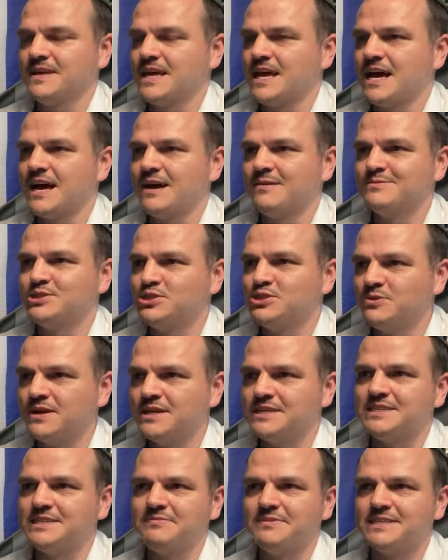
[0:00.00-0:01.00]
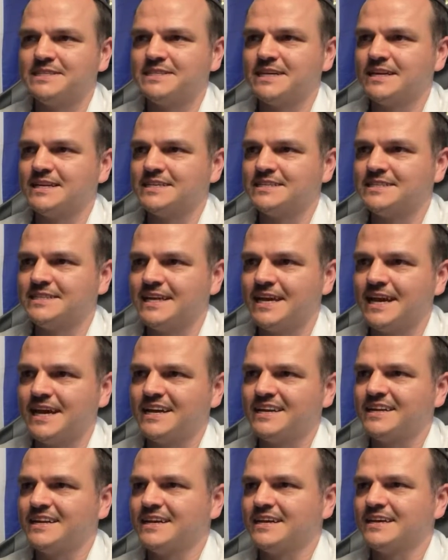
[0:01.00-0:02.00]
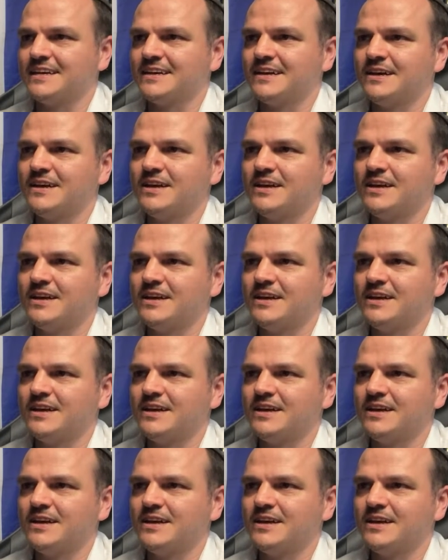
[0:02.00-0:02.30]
I'm sure it's a misunderstanding.